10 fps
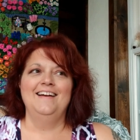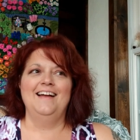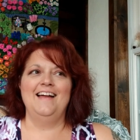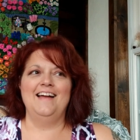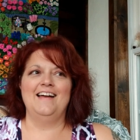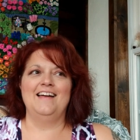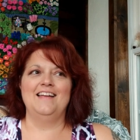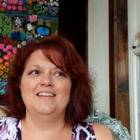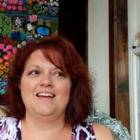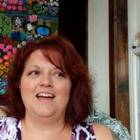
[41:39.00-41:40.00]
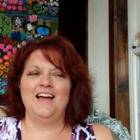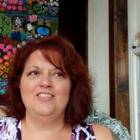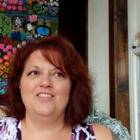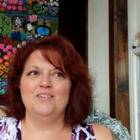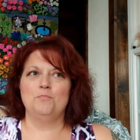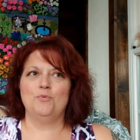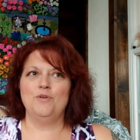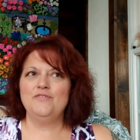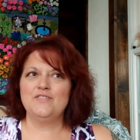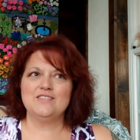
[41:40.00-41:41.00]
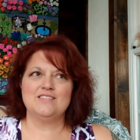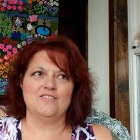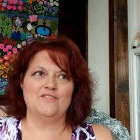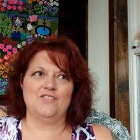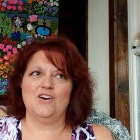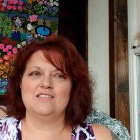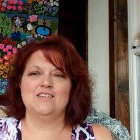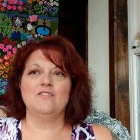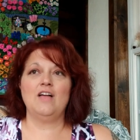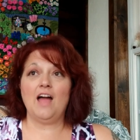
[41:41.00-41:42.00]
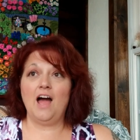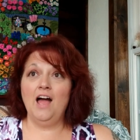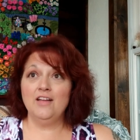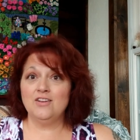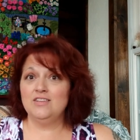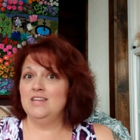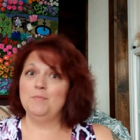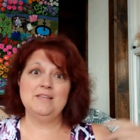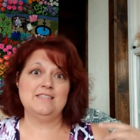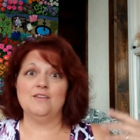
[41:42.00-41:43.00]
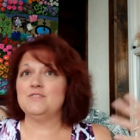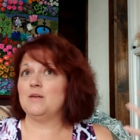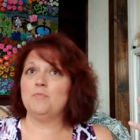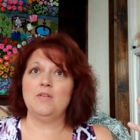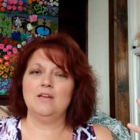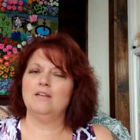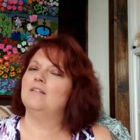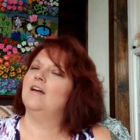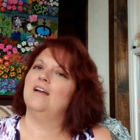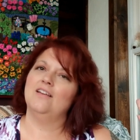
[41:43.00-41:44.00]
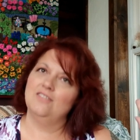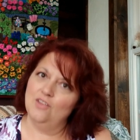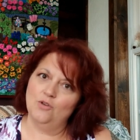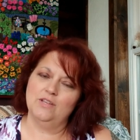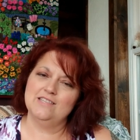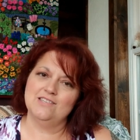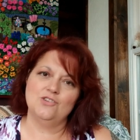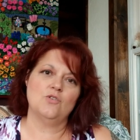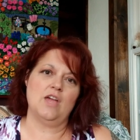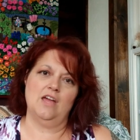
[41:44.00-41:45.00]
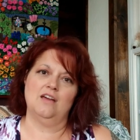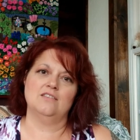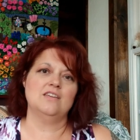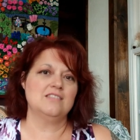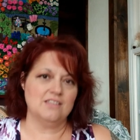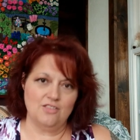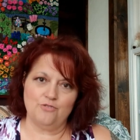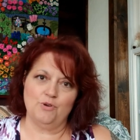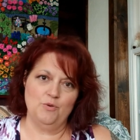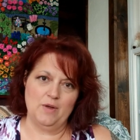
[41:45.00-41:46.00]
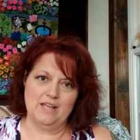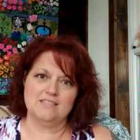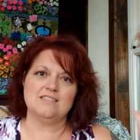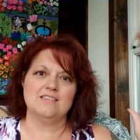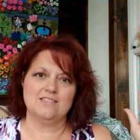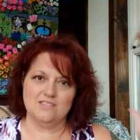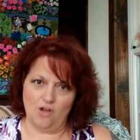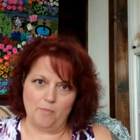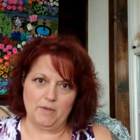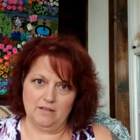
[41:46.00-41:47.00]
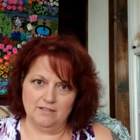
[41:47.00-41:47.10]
And I had the briefest of thoughts like, I could knit myself something no, Lisa, you can't. It's in three weeks. Stop it.